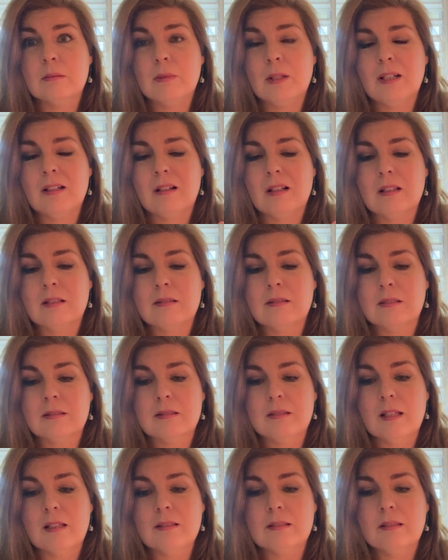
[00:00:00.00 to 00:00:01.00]
about us
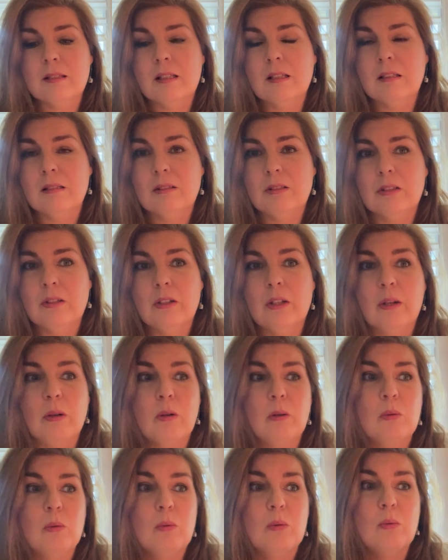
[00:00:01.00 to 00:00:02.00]
assessing, you
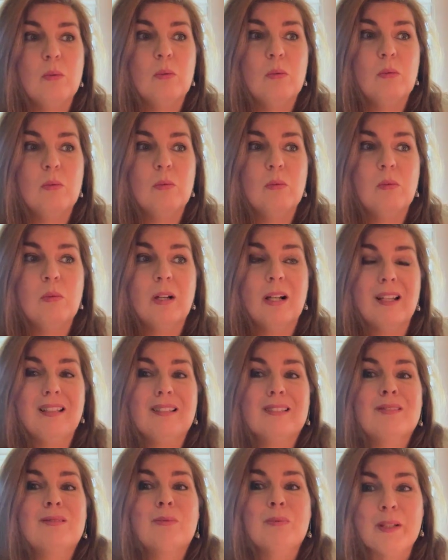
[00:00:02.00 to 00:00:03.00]
know, what
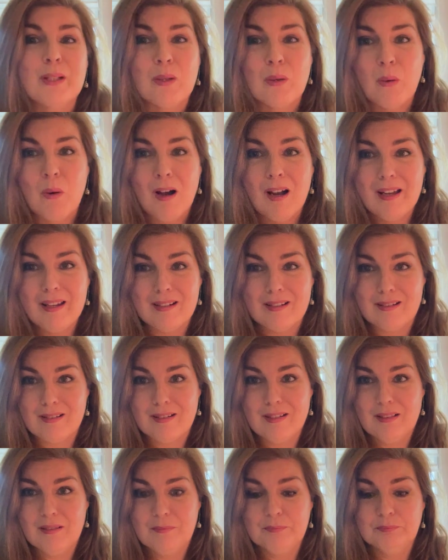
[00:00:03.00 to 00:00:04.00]
is
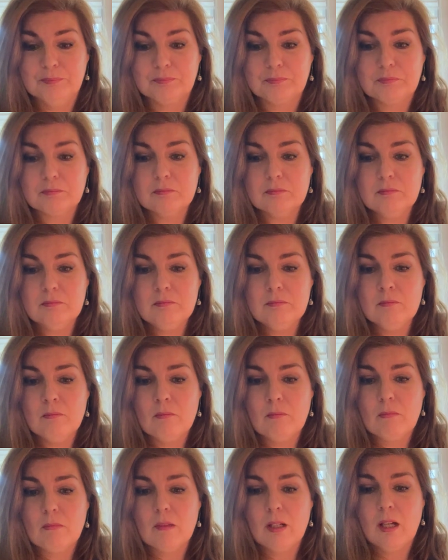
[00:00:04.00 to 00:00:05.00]
required.
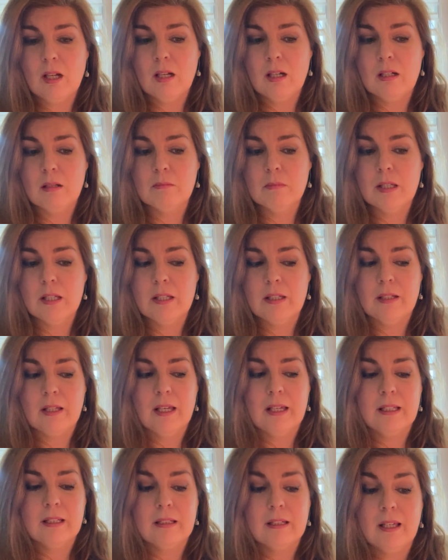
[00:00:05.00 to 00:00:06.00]
Um, and,
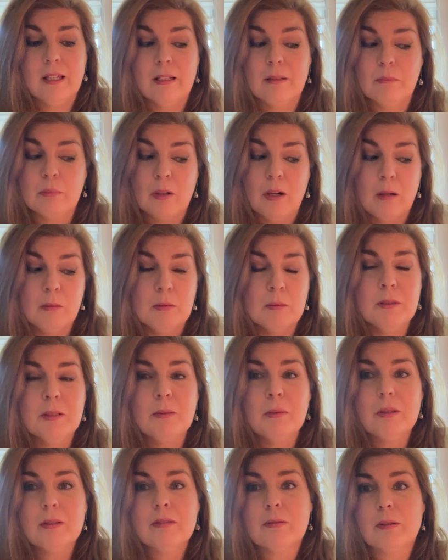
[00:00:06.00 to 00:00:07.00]
and, and probably
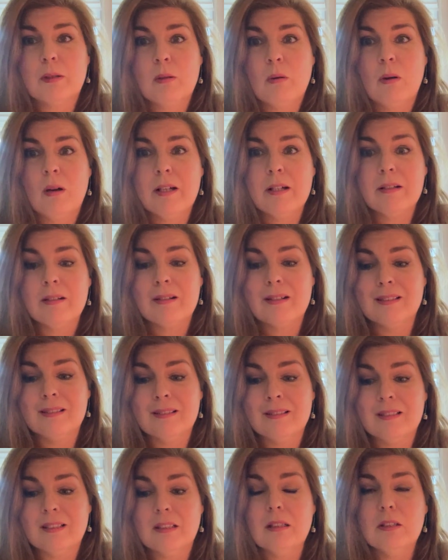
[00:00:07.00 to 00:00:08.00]
what's required
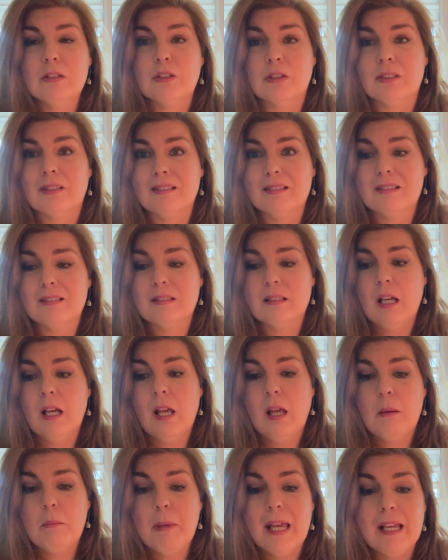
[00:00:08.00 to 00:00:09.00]
is diligence,
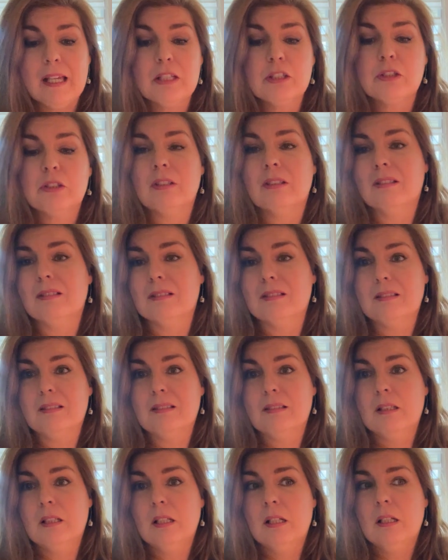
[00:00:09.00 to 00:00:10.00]
patience,
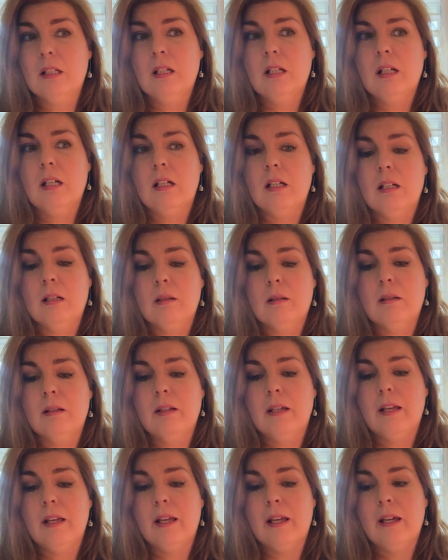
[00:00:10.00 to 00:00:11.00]
uh,
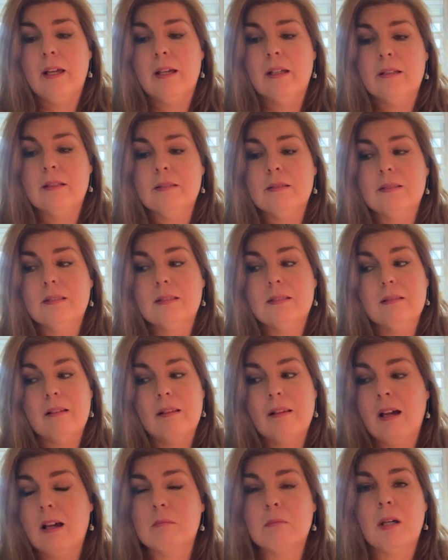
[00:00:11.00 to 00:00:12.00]
and
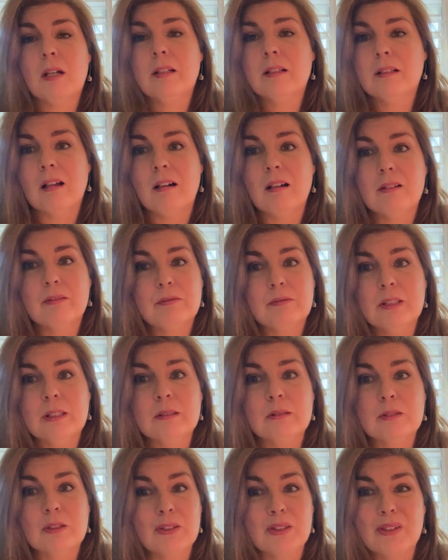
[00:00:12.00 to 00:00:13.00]
that might not
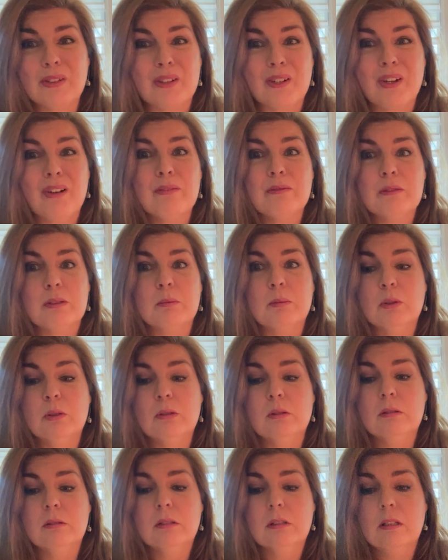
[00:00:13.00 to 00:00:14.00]
feel good or
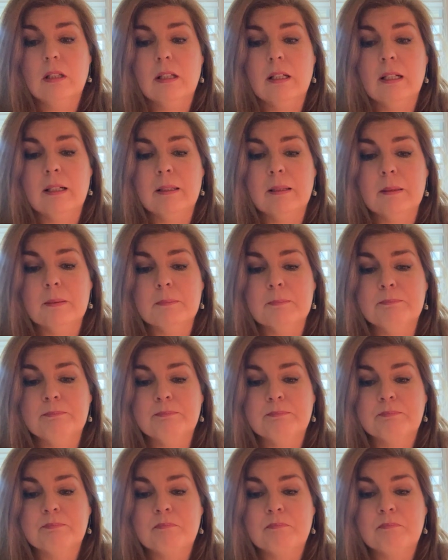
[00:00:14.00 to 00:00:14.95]
comfortable. Um,